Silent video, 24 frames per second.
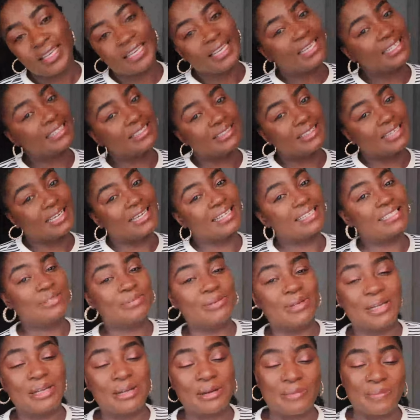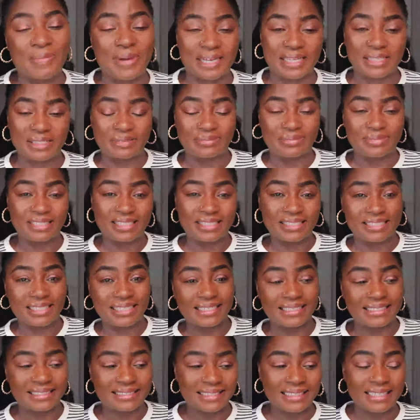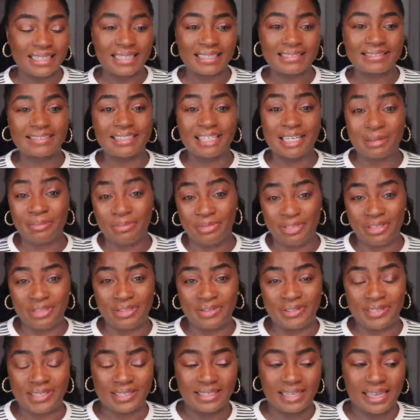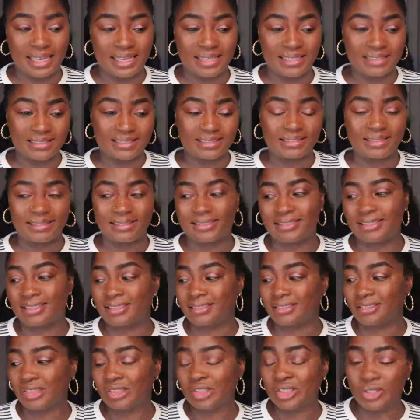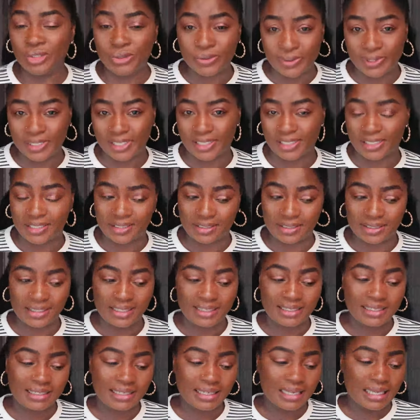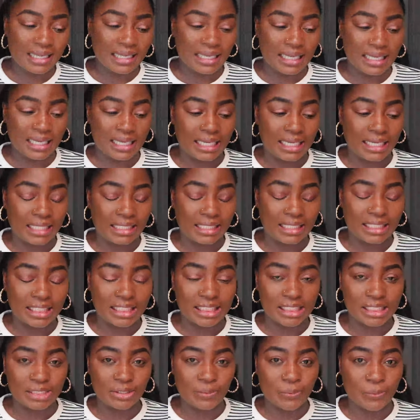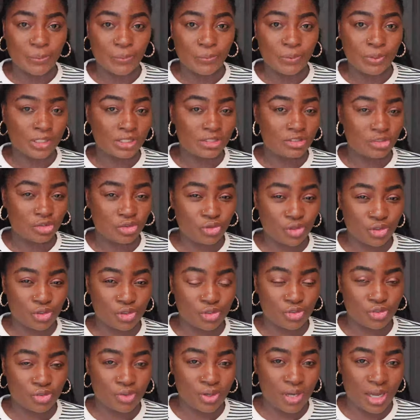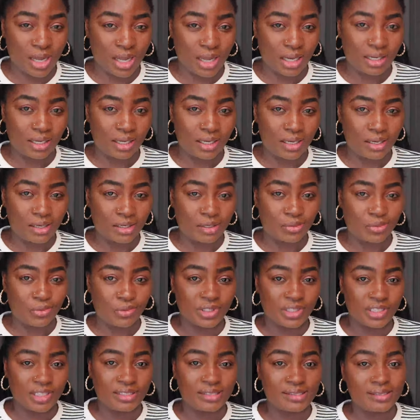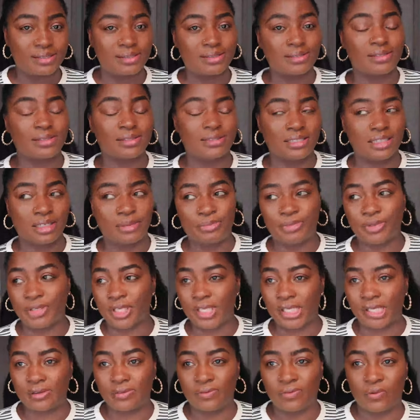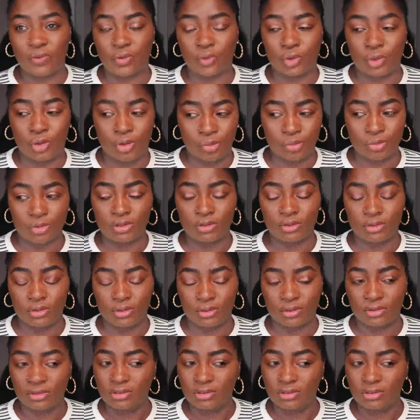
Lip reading: Hello guys and welcome back to my channel and happy new year guys. It's new year and we're just going to act like we didn't disappear for almost